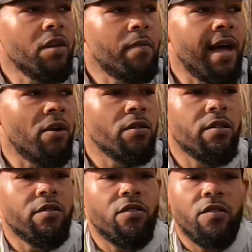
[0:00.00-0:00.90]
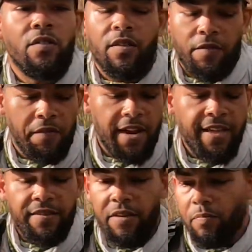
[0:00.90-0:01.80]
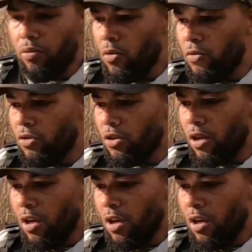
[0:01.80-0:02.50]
about just this finesse approach,